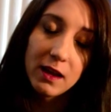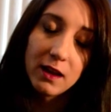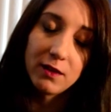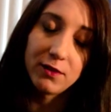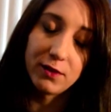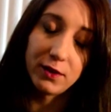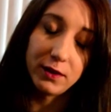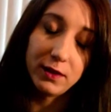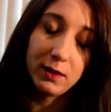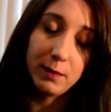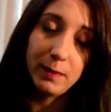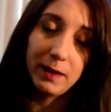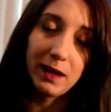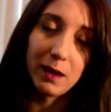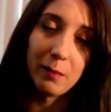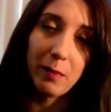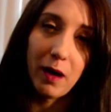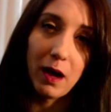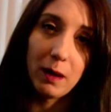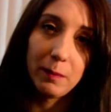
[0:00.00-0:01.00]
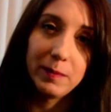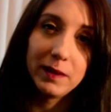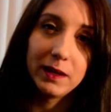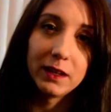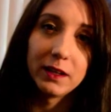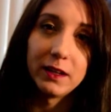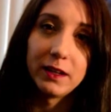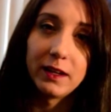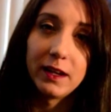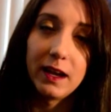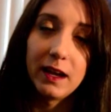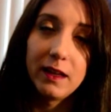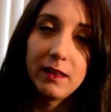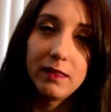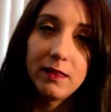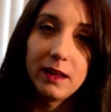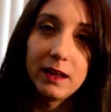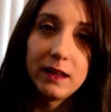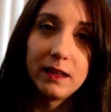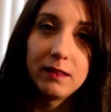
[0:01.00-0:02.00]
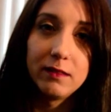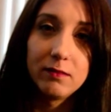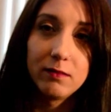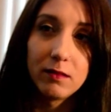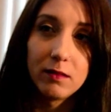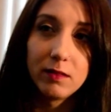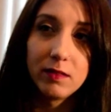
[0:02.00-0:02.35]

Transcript: started to become popular, and then